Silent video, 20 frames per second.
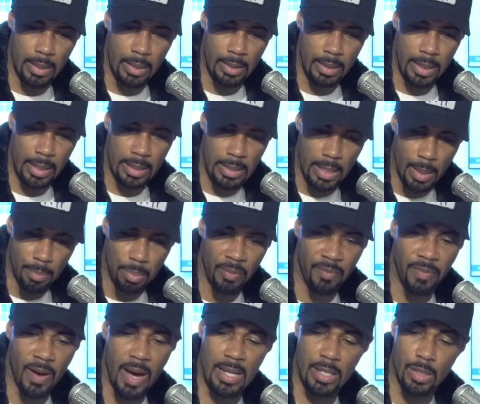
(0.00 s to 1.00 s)

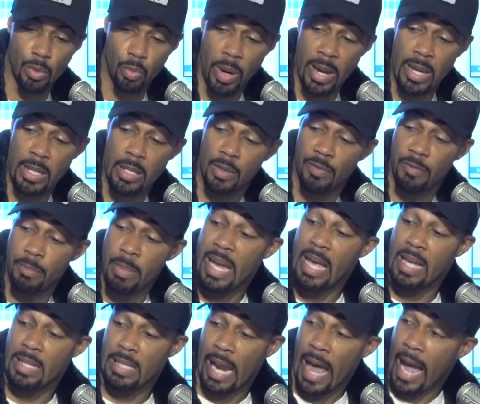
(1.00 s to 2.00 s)
exemplifies the range of
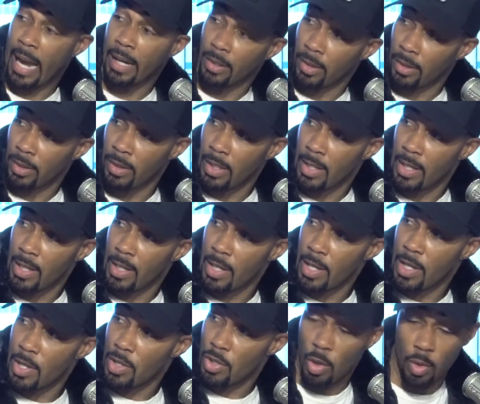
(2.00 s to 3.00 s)
me as an actor.
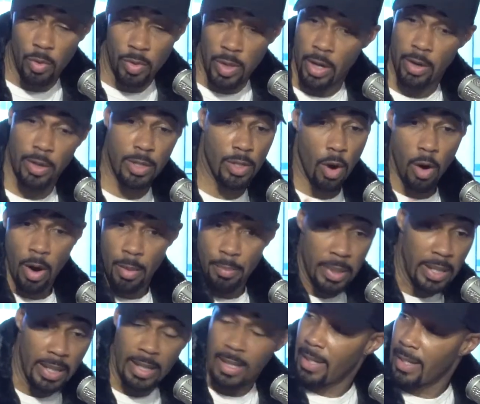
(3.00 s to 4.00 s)
So there's
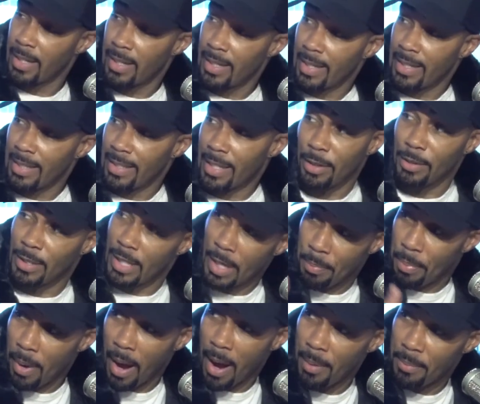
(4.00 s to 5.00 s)
R&B, there's
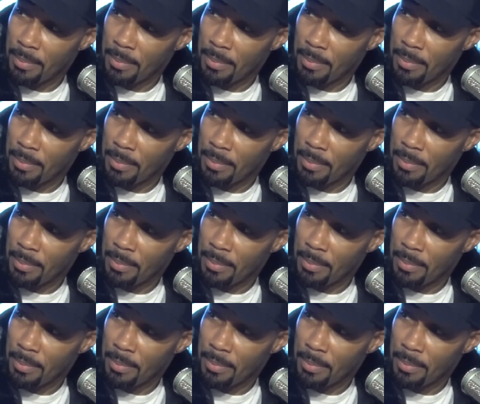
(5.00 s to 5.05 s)
hip-hop,